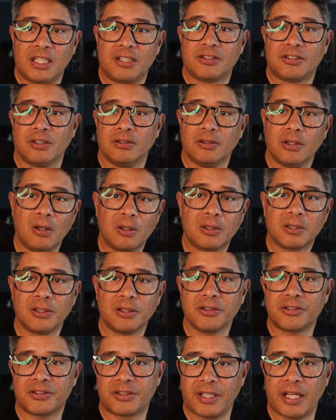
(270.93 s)
It's a
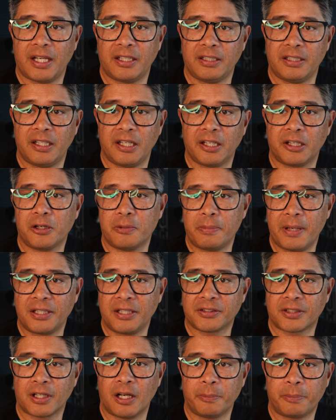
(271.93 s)
local San
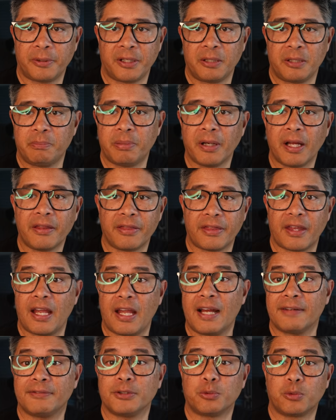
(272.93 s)
Diego-based company, but they
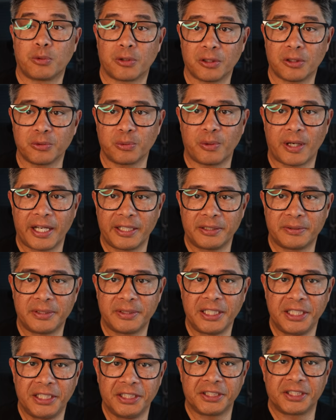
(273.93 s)
have a worldwide
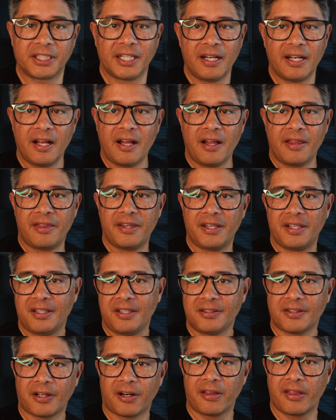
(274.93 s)
reach.
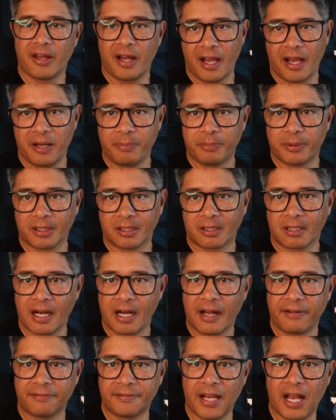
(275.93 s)
These are the
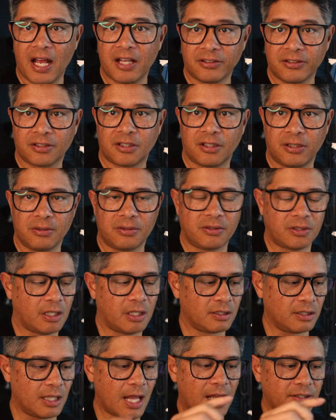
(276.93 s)
Hypercraft SQ
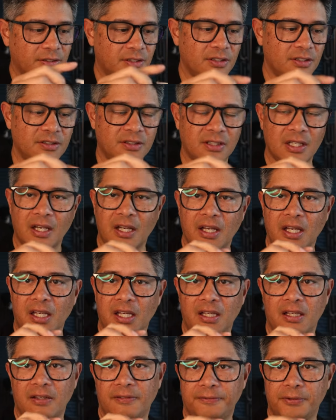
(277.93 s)
sunglasses.
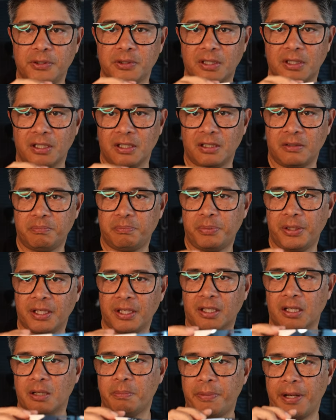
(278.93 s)
If you could
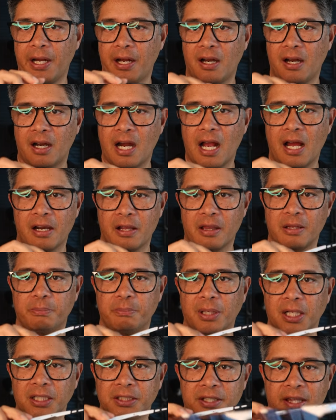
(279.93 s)
pick a pair out of the
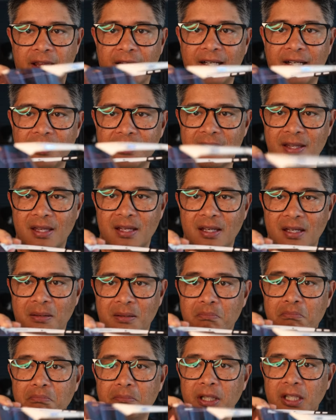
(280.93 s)
bunch that is the
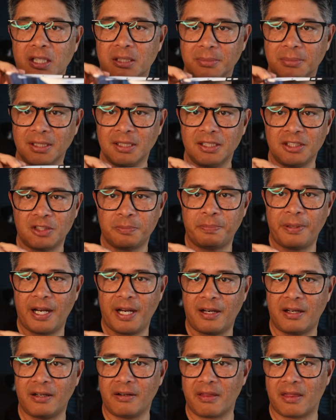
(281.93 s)
minimalist
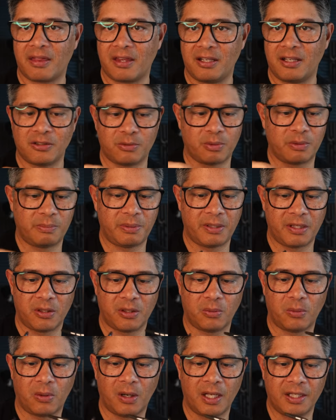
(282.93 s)
pair, these would be
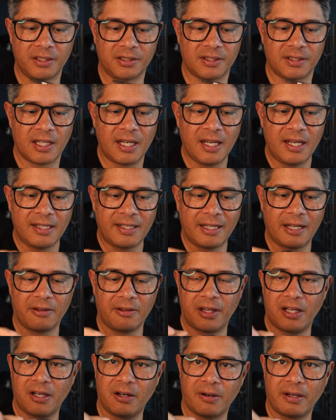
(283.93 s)
the ones.
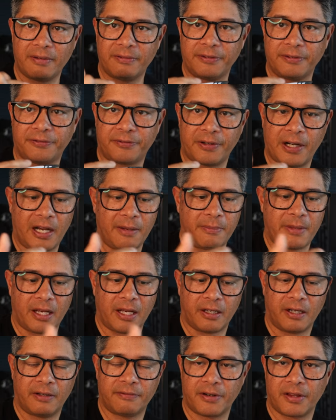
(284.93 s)
Now, they don't have a frame
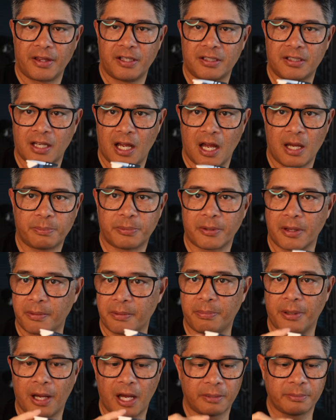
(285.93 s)
that cover the top or
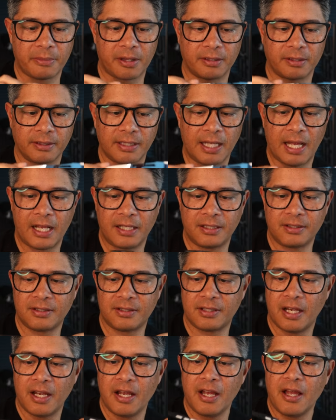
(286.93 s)
the bottom of the
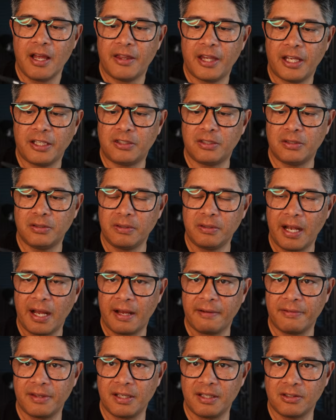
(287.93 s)
lens. They do
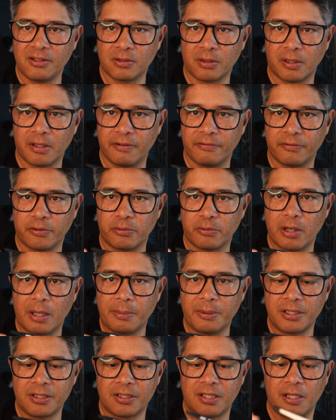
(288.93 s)
have these sort of
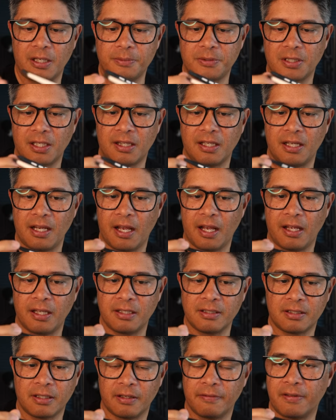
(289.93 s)
rubber tips at the
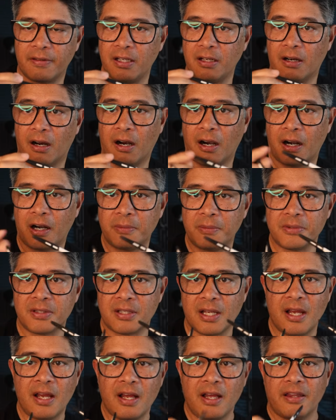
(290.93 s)
ends of the
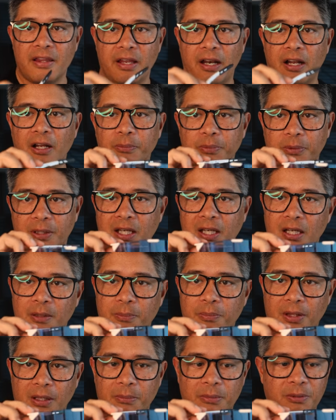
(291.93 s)
arms that help
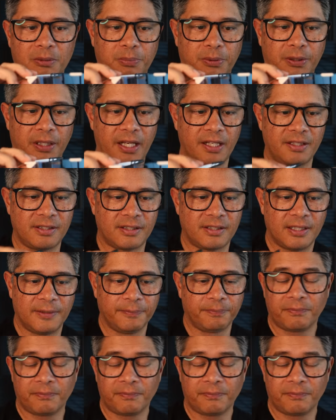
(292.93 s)
keep them in place.